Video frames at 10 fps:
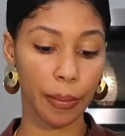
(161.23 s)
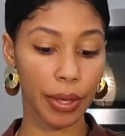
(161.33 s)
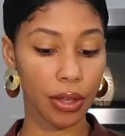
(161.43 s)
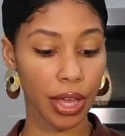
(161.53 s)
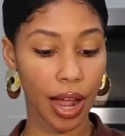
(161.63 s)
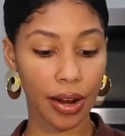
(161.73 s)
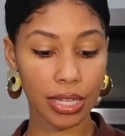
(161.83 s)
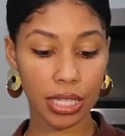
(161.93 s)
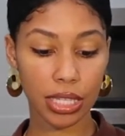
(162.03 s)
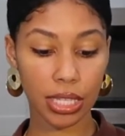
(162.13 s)
peel
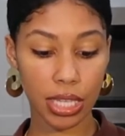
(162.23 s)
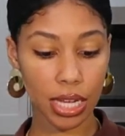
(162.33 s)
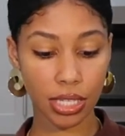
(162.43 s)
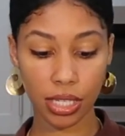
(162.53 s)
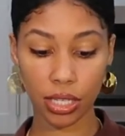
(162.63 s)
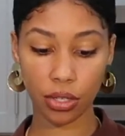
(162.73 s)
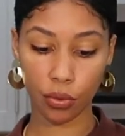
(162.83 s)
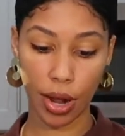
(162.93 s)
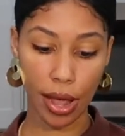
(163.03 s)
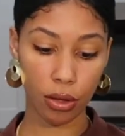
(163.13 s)
carrots and slice into
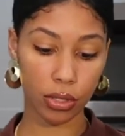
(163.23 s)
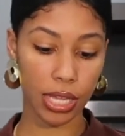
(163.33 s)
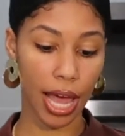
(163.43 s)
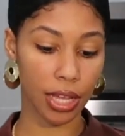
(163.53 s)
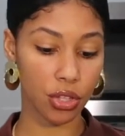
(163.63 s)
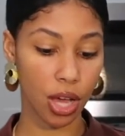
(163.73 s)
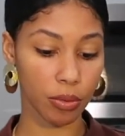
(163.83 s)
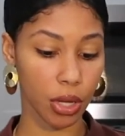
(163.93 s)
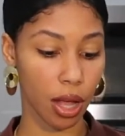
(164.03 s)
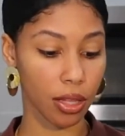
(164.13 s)
rounds, add
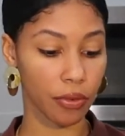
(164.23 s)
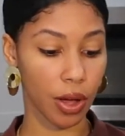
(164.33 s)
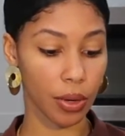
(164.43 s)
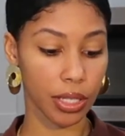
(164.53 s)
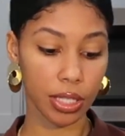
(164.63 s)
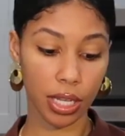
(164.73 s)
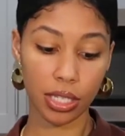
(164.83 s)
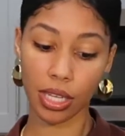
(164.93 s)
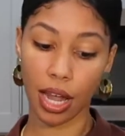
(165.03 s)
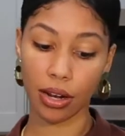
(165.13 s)
chopped cauliflower and
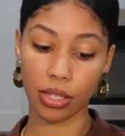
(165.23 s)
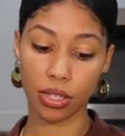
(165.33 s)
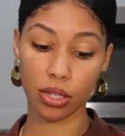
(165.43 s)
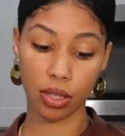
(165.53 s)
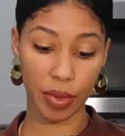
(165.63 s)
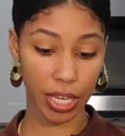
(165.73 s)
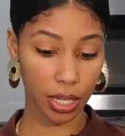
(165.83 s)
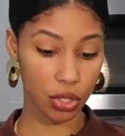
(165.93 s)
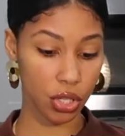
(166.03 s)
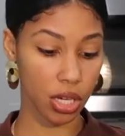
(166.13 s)
sliced carrots to the
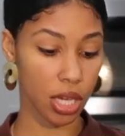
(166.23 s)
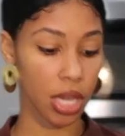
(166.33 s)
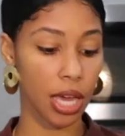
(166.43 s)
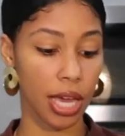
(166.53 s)
baking sheet,